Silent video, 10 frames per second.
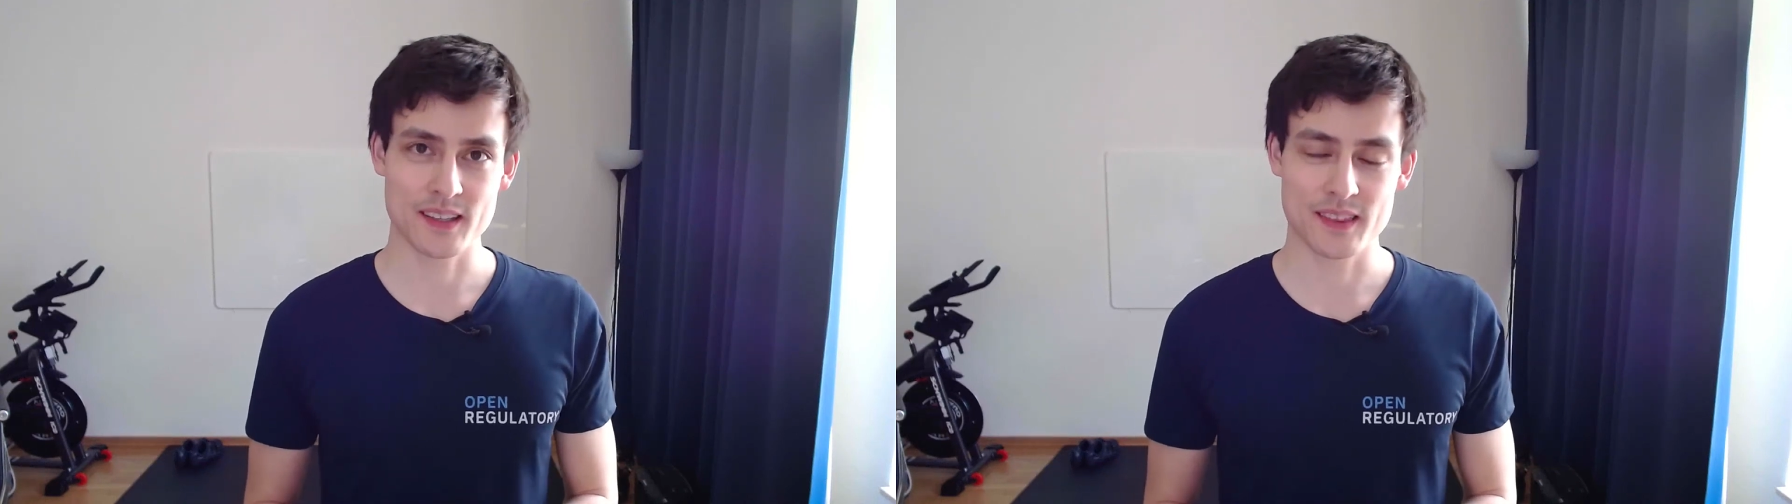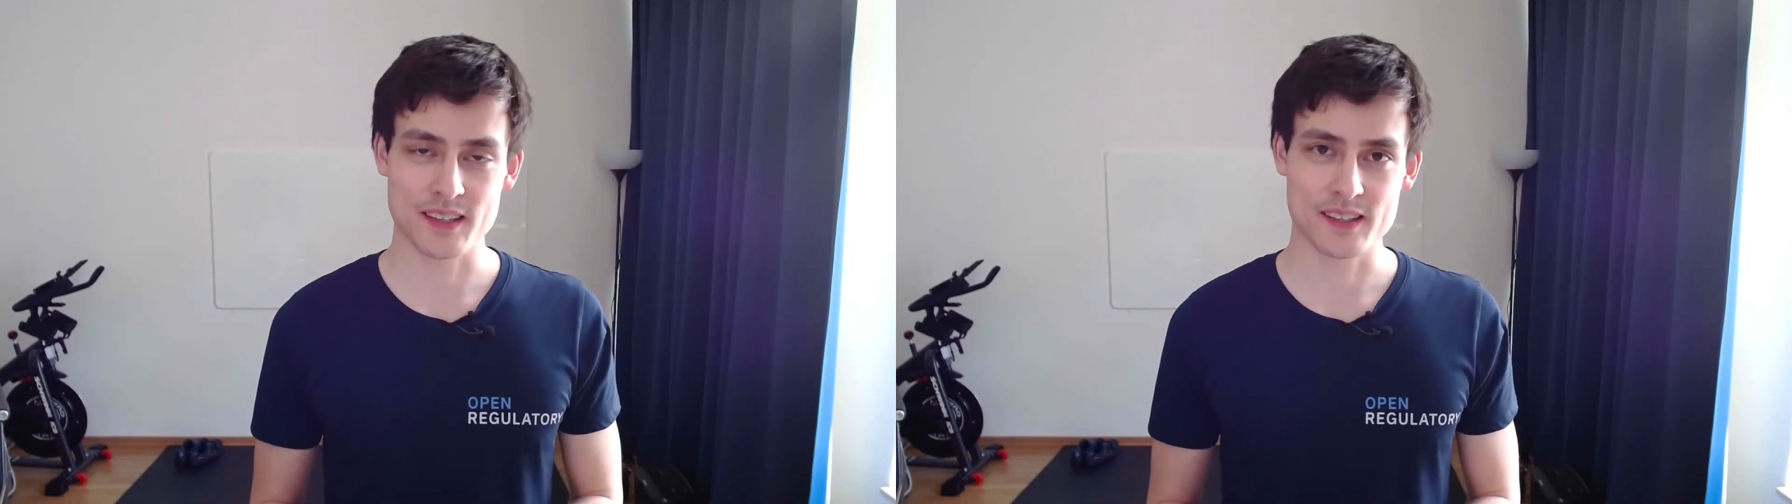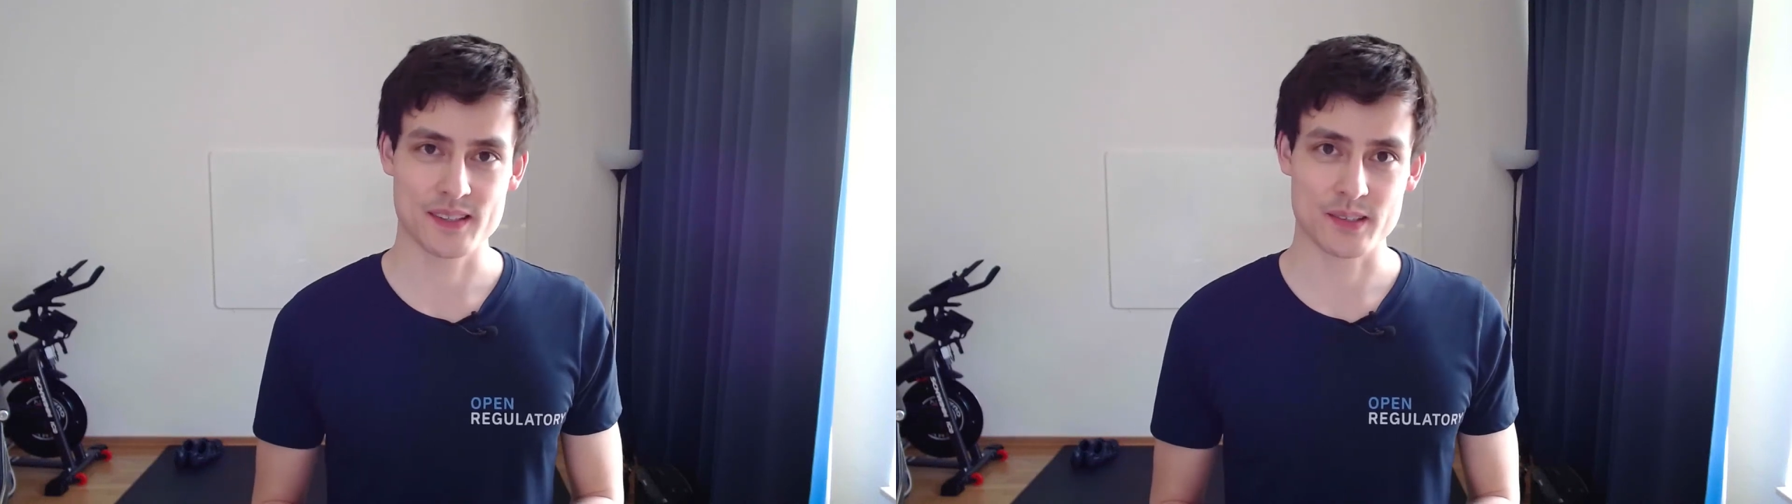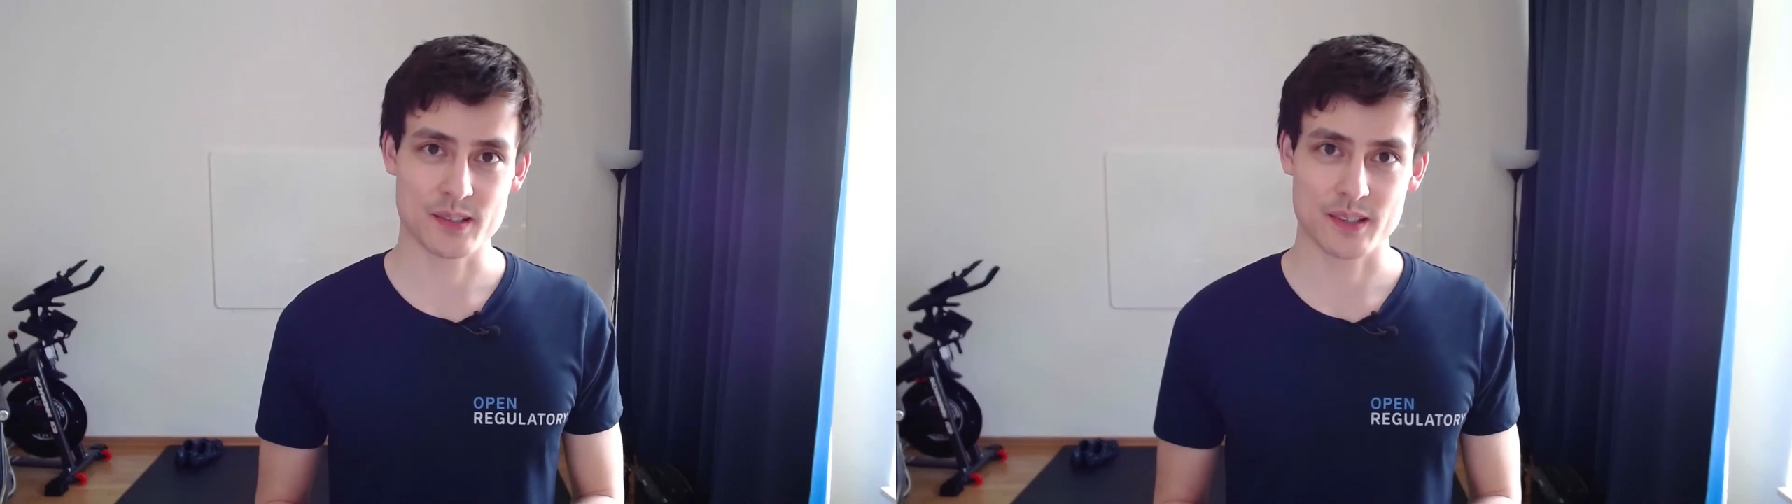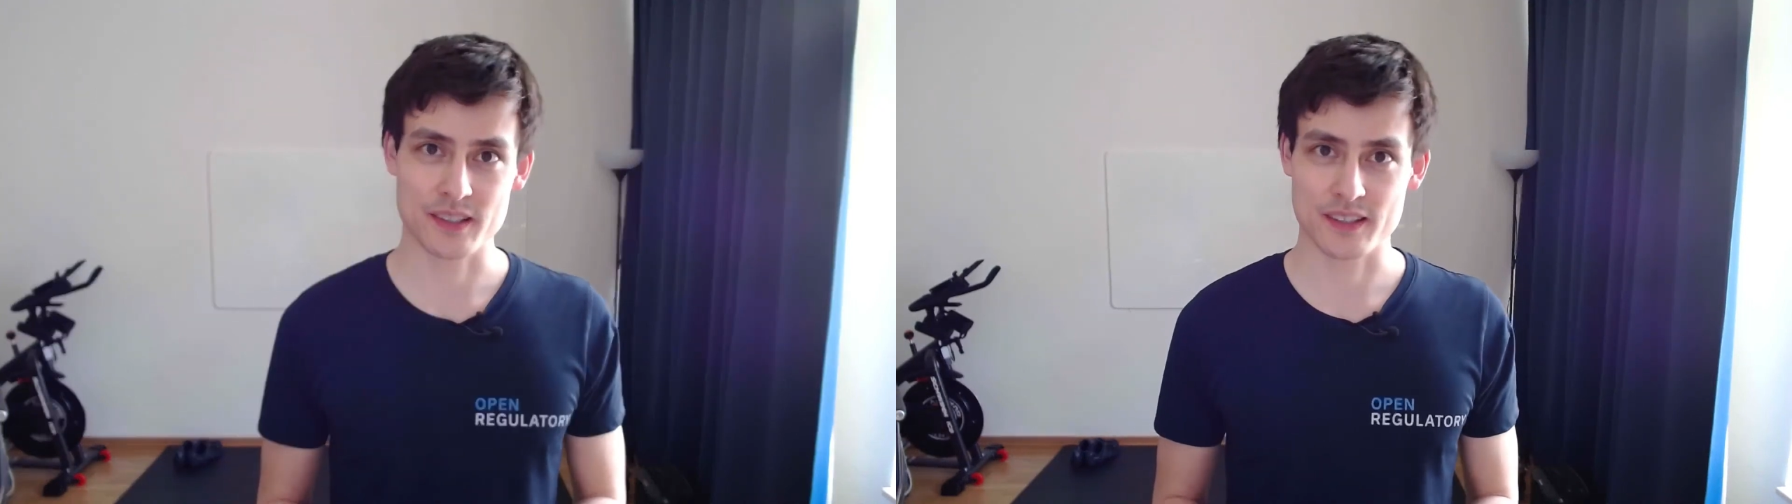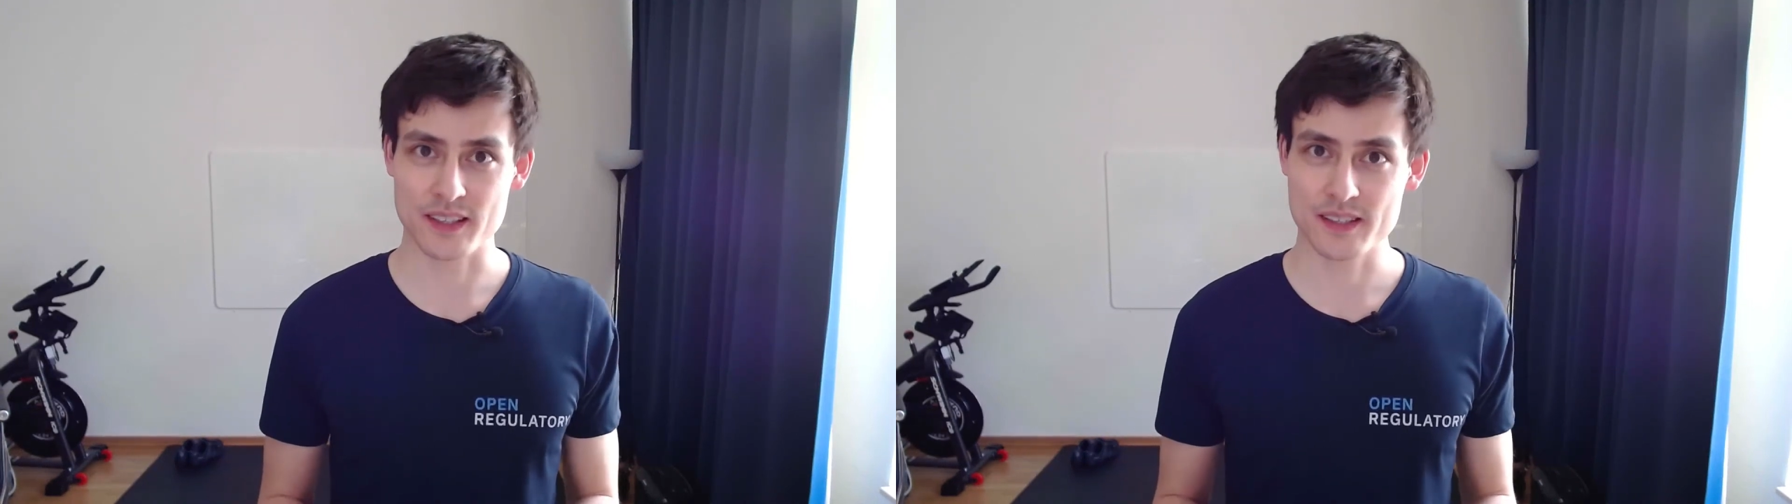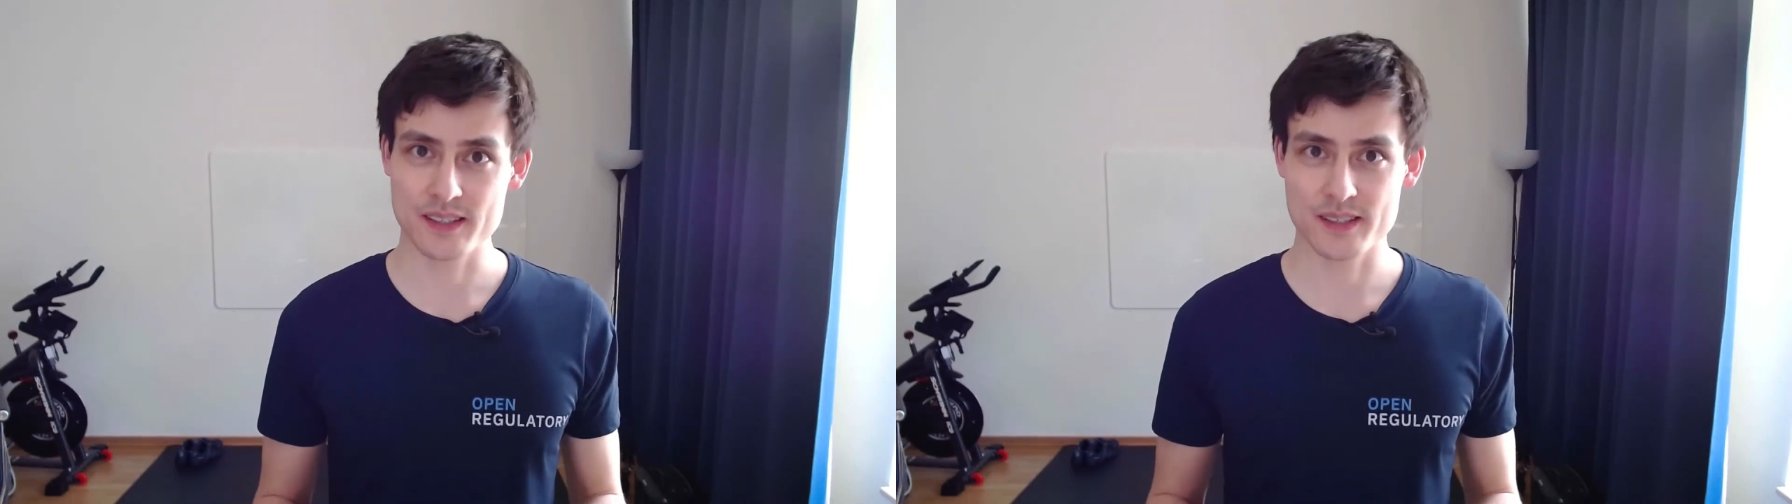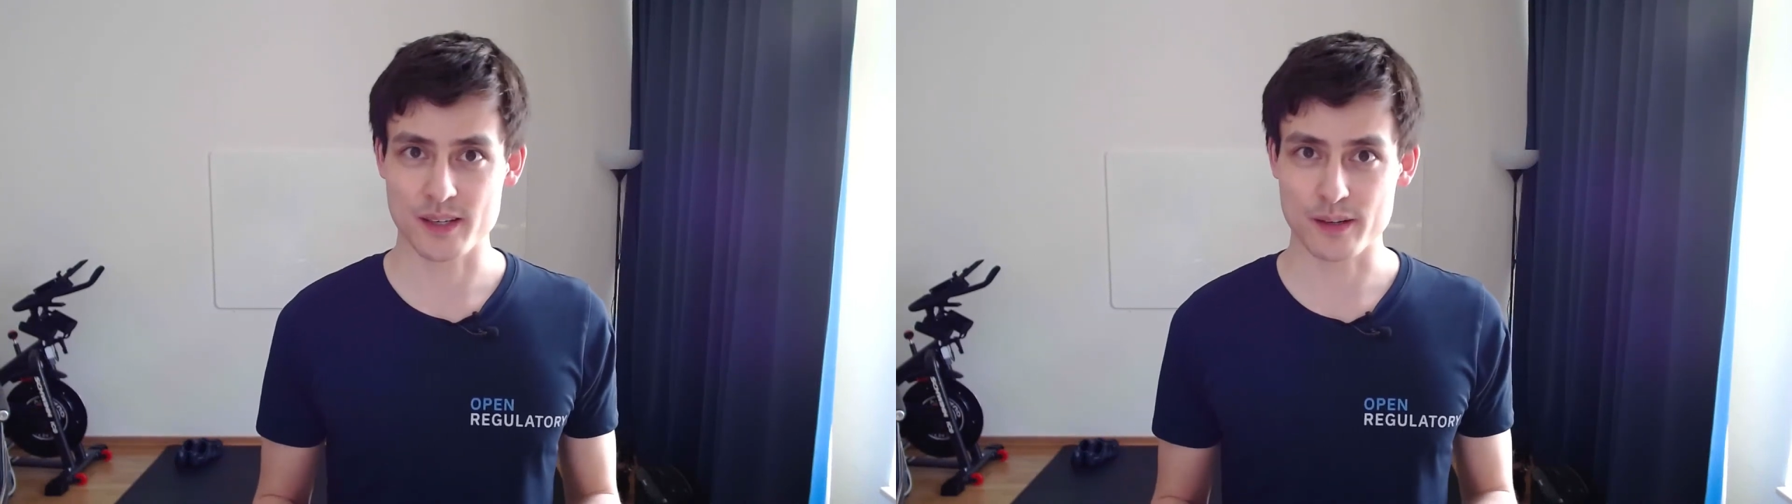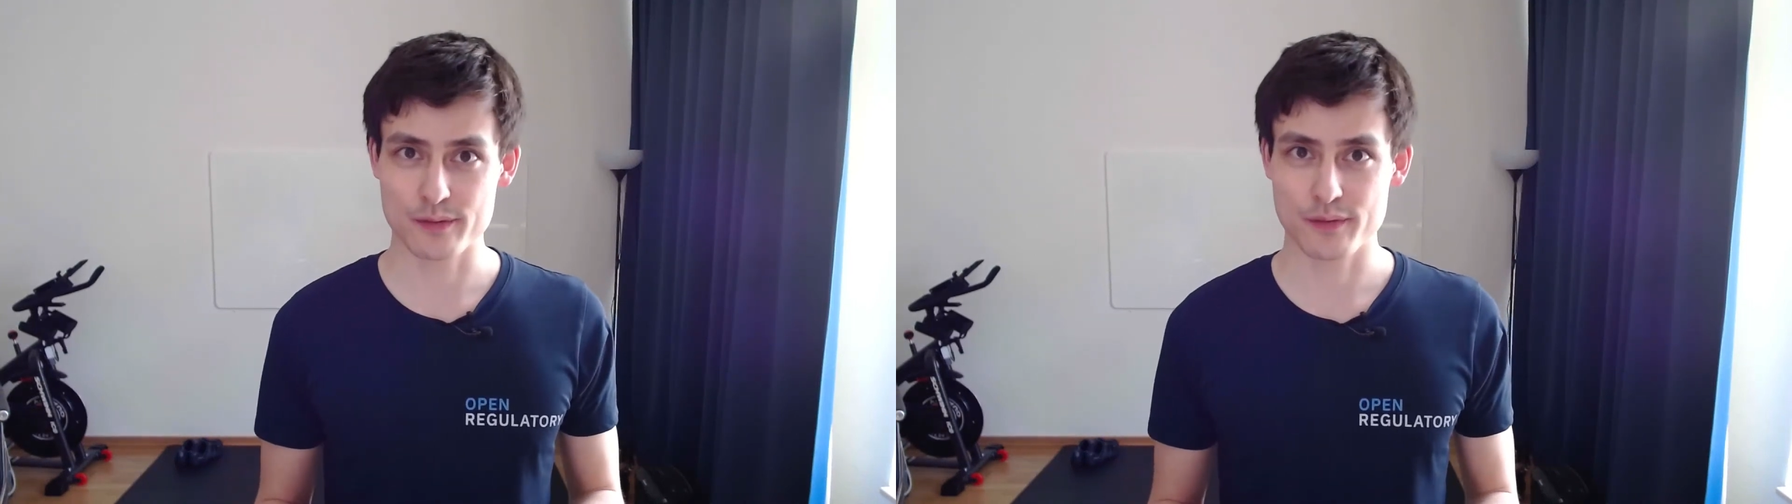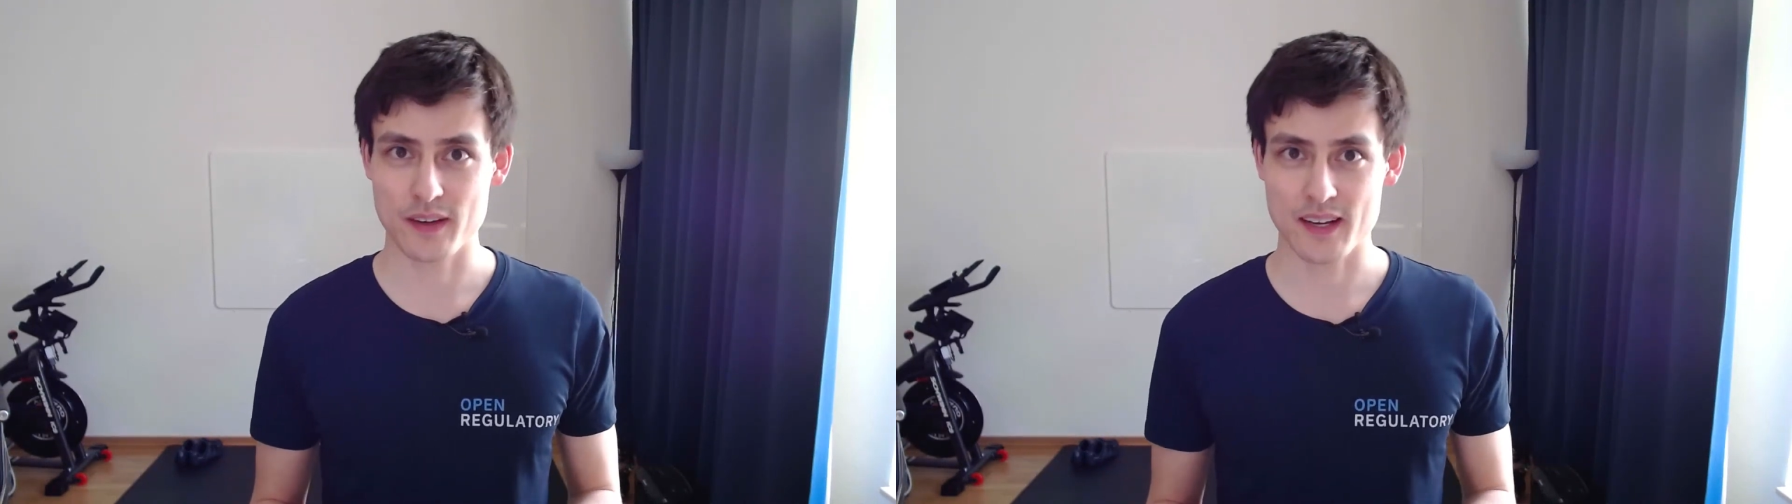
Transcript: at this so-called list of